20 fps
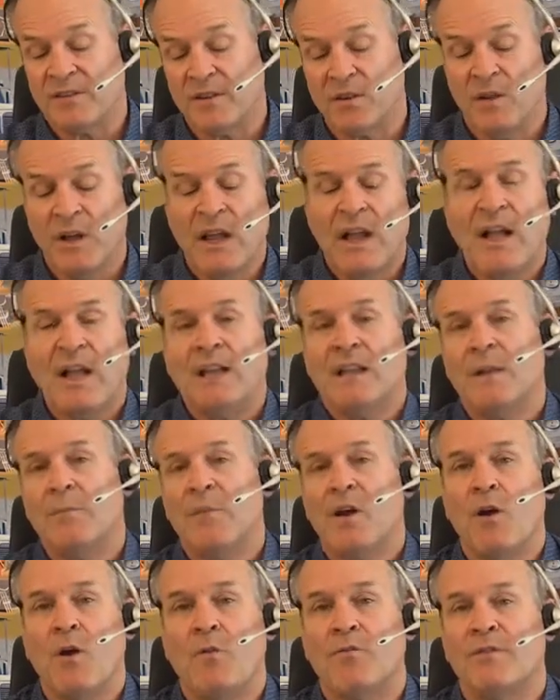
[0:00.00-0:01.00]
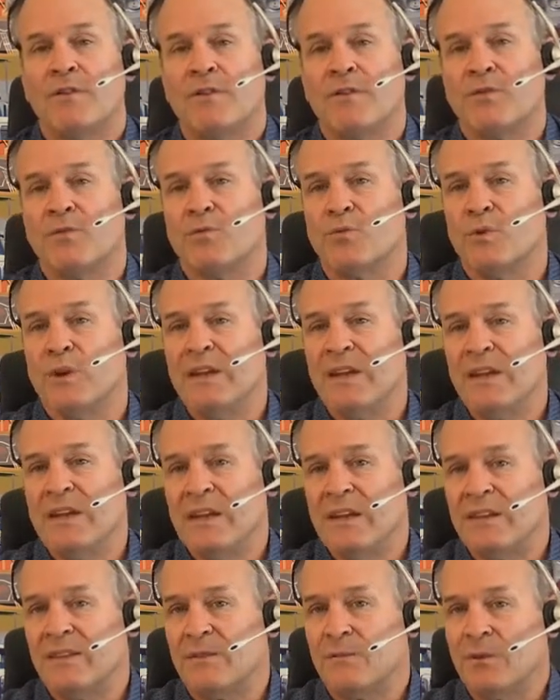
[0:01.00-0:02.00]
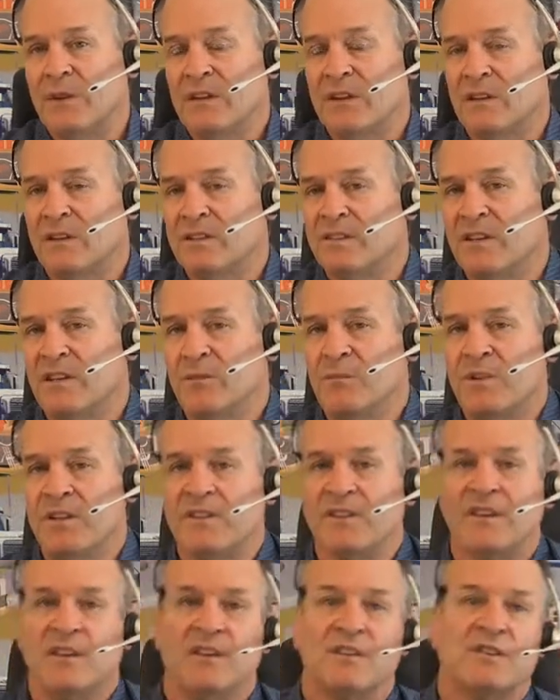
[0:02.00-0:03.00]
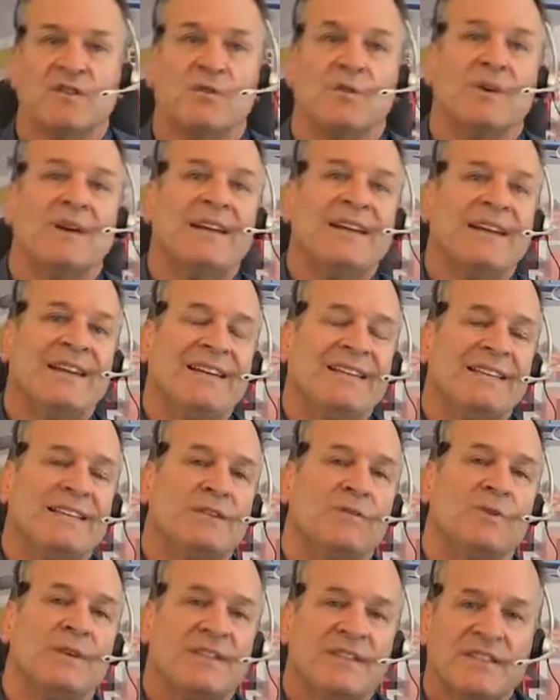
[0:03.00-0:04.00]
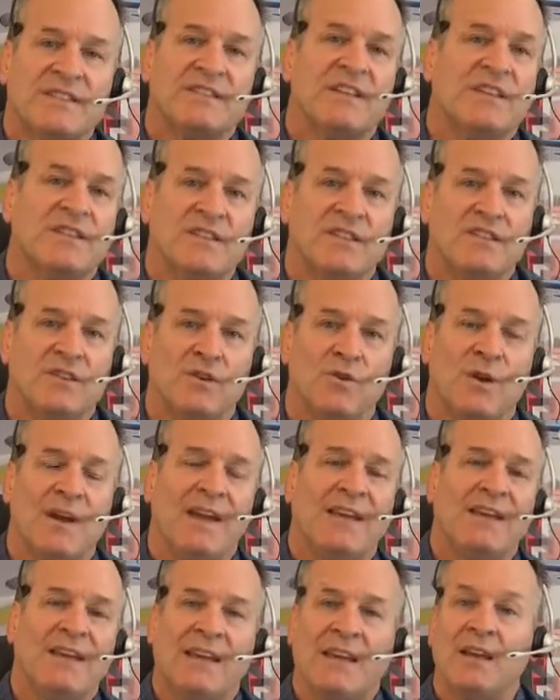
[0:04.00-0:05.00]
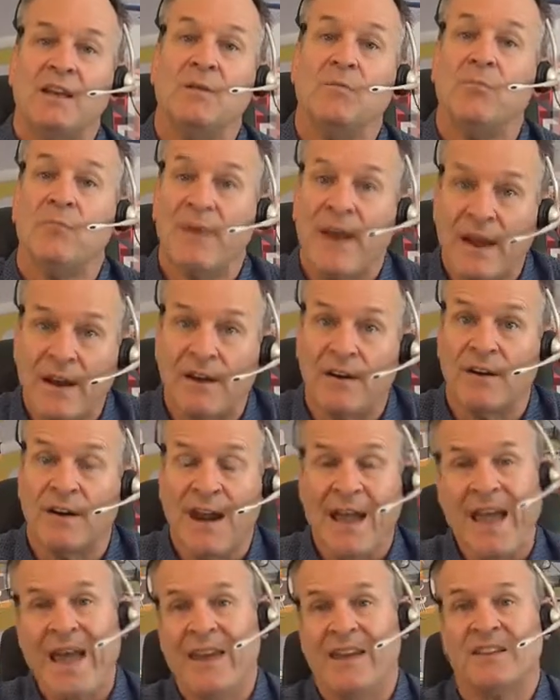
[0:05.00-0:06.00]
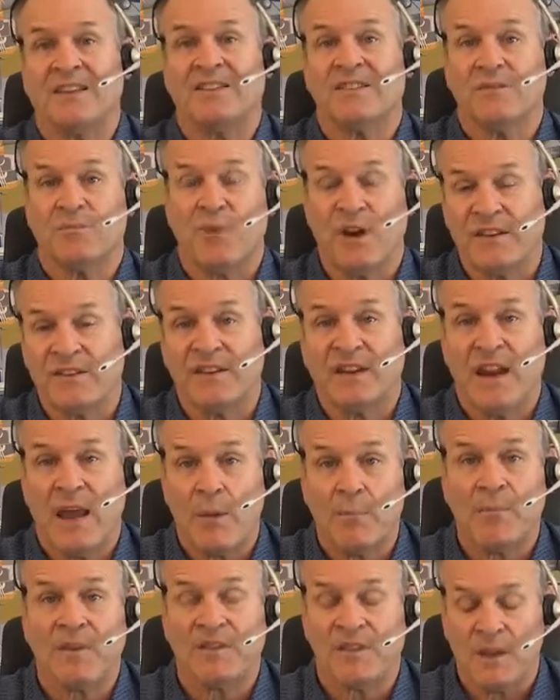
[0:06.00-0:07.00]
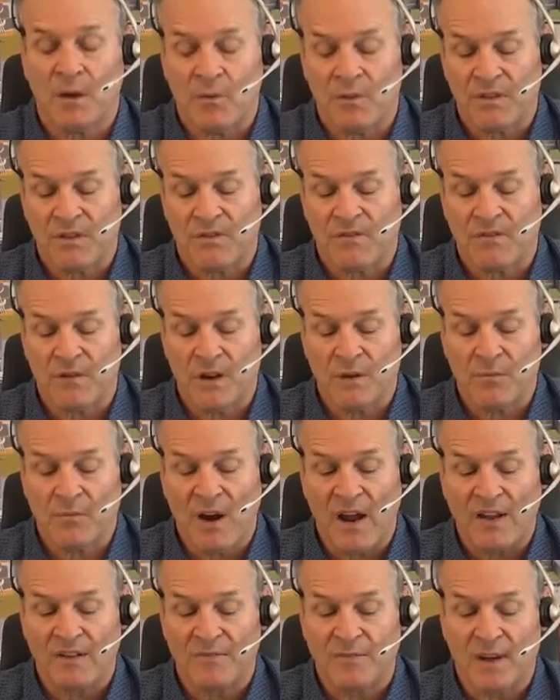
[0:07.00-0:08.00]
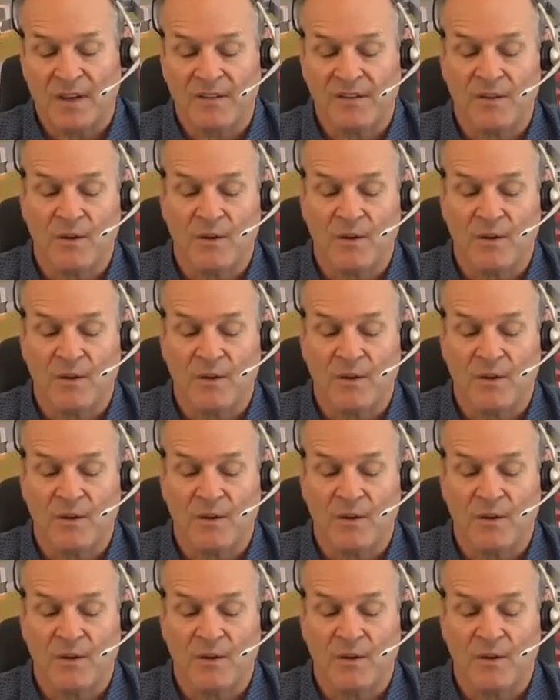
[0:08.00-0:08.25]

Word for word: So let me go over three, three little tidbits here to, uh, to assist you in getting better at expressing empathy with your freight prospect.